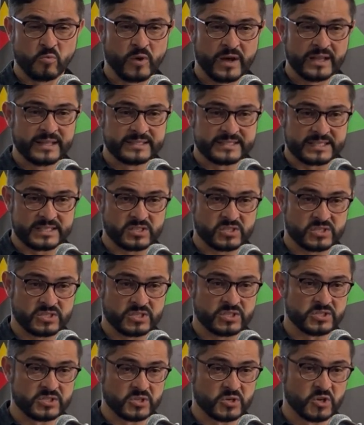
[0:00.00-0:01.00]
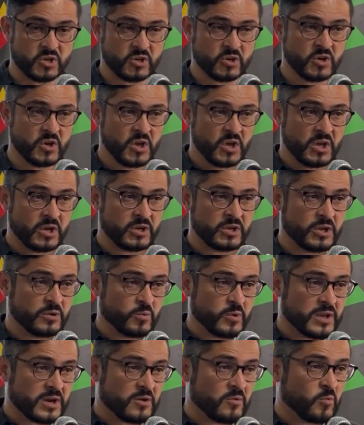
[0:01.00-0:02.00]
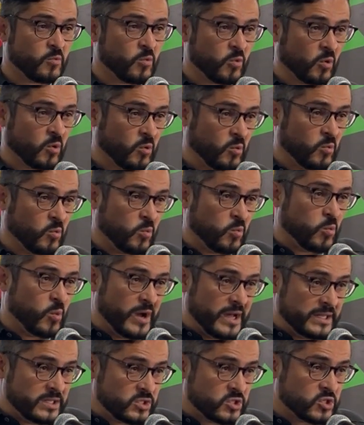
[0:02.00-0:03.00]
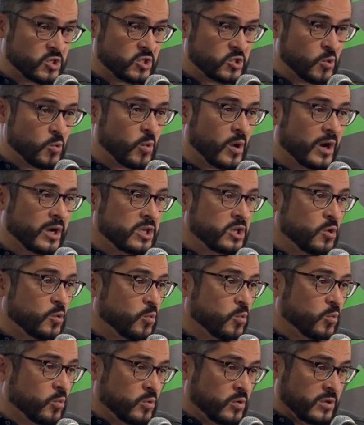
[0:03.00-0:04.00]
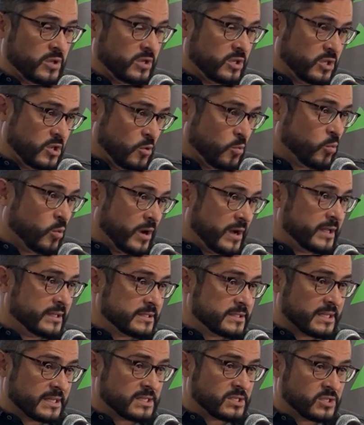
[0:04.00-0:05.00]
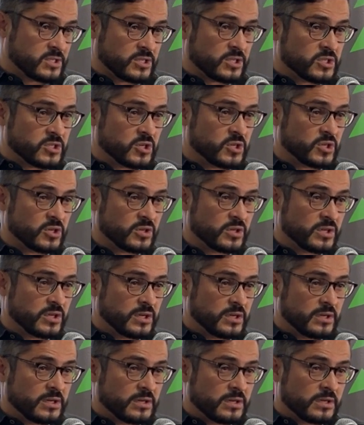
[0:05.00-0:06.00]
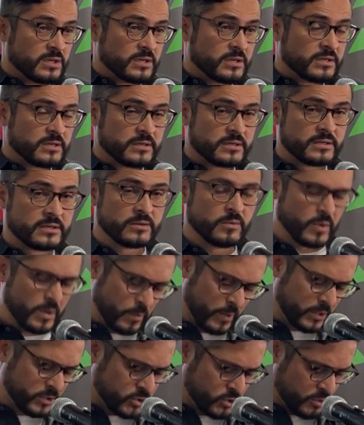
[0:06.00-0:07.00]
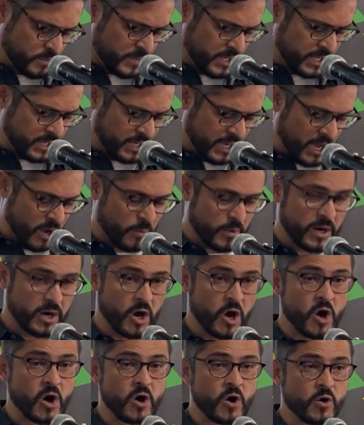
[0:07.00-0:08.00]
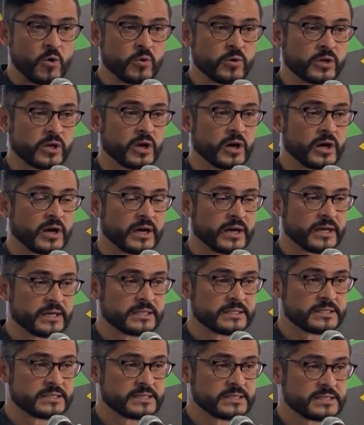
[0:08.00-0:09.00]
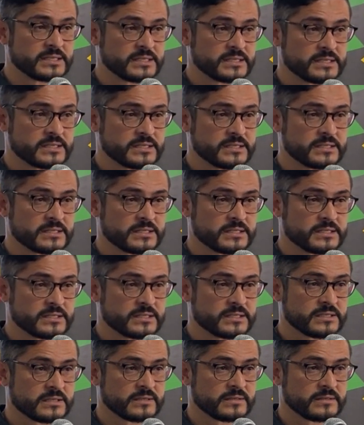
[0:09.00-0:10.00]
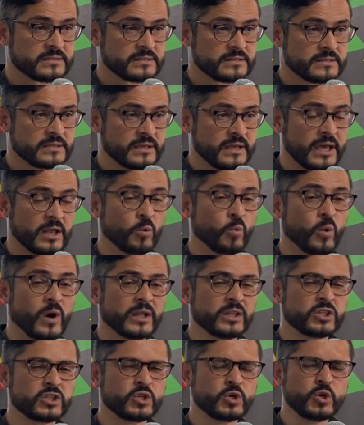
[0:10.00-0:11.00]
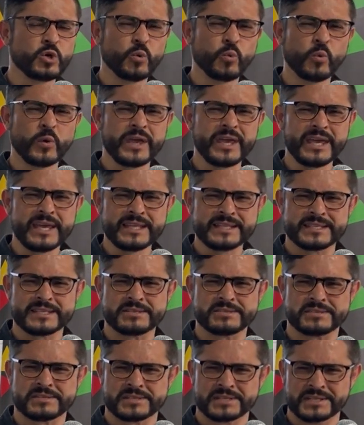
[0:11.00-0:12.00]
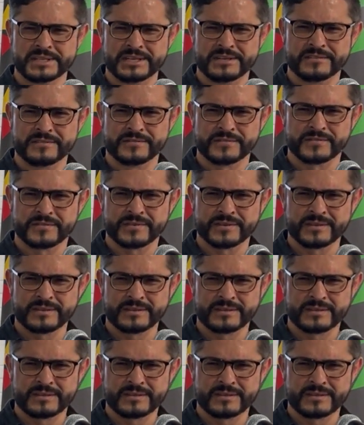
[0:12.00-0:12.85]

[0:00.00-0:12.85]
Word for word: you want us to do. We, we don't want to do what you, you want us to do. We want to be our own gods. And what do we deserve?